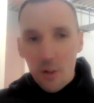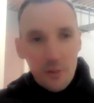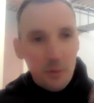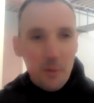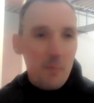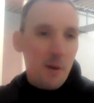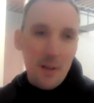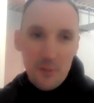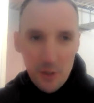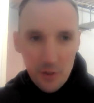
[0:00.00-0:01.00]
Something might
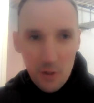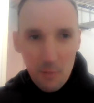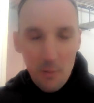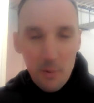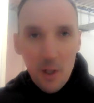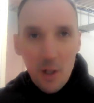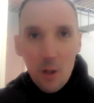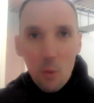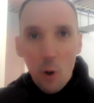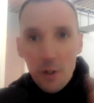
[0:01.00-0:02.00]
have just come up.
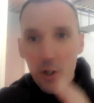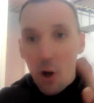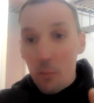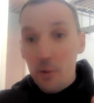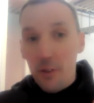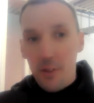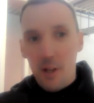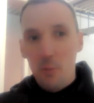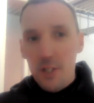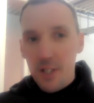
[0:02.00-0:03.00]
One common
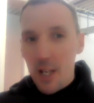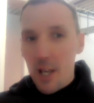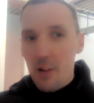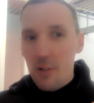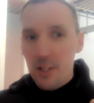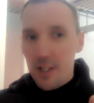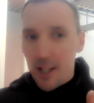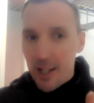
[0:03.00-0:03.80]
thing we see here is the